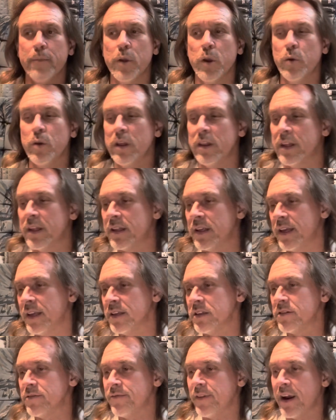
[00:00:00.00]
beauty that
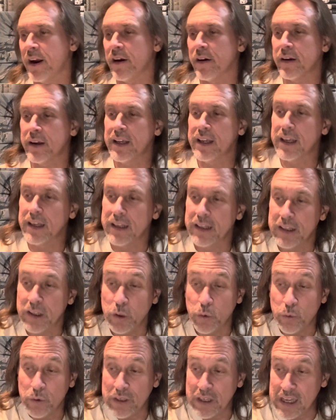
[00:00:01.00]
is very
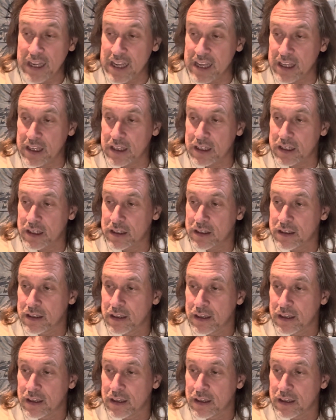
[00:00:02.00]
unique,